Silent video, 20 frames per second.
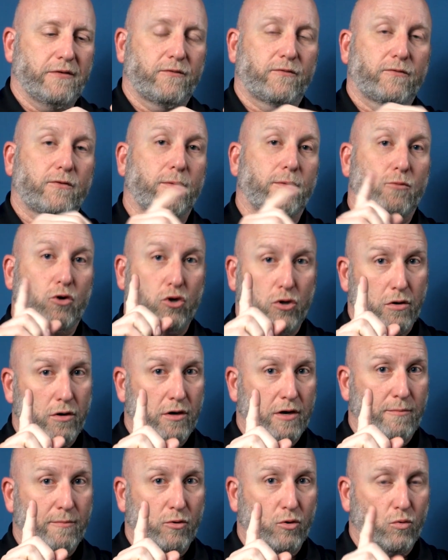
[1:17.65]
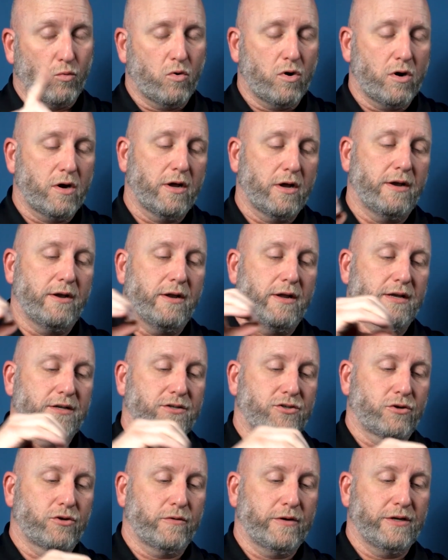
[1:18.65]
from car number one
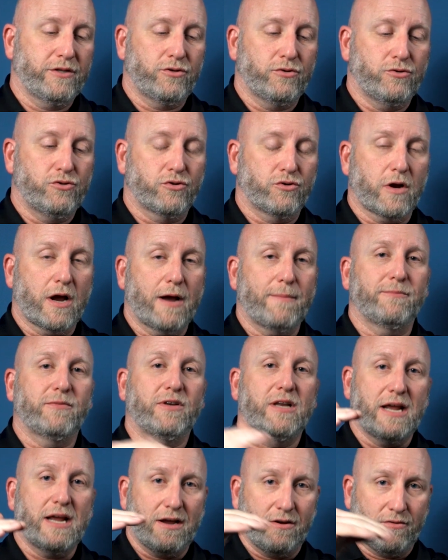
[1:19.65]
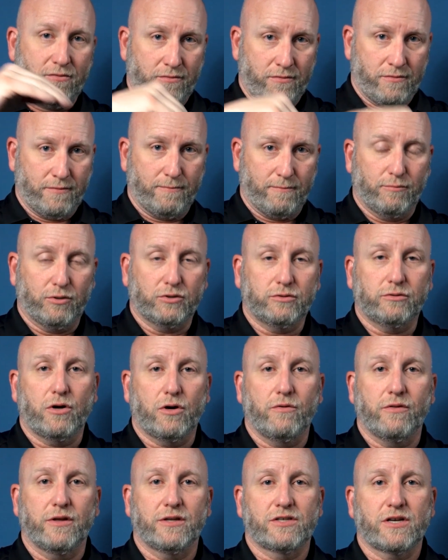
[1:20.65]
is going to drop down
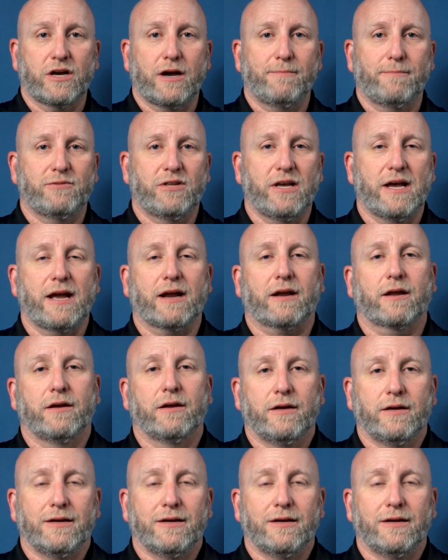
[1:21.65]
below the top deck.